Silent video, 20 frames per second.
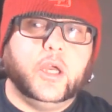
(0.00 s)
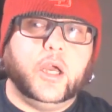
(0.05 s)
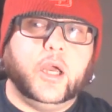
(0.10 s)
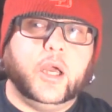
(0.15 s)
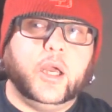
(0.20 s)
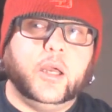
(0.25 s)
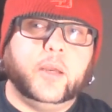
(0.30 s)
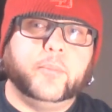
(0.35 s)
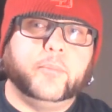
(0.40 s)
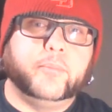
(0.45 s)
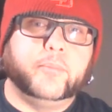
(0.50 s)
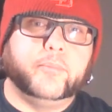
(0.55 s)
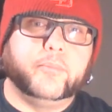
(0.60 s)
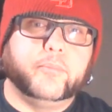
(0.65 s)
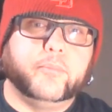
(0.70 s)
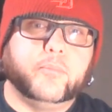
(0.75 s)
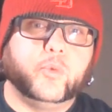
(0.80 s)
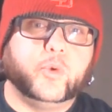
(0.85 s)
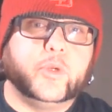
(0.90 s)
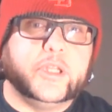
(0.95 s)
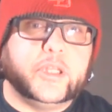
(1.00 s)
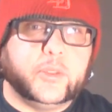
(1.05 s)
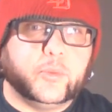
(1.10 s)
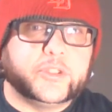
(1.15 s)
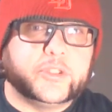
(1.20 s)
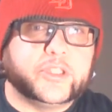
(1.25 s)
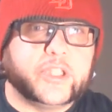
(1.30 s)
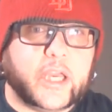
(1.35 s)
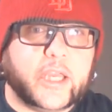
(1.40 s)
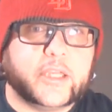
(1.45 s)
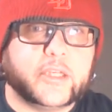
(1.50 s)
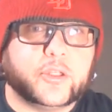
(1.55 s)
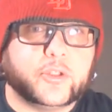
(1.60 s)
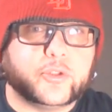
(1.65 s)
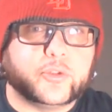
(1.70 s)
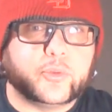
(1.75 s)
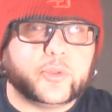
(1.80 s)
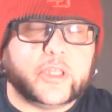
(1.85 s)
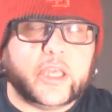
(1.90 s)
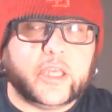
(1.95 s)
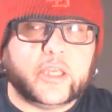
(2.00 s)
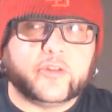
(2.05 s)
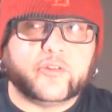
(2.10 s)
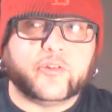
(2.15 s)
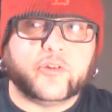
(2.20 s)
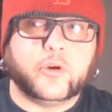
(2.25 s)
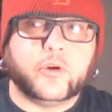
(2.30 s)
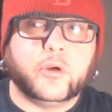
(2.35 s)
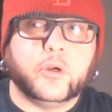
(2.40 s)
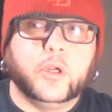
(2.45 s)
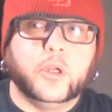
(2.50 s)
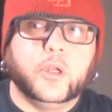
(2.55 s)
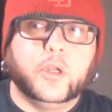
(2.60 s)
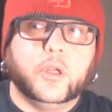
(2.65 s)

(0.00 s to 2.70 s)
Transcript: um, when he was diagnosed with cancer.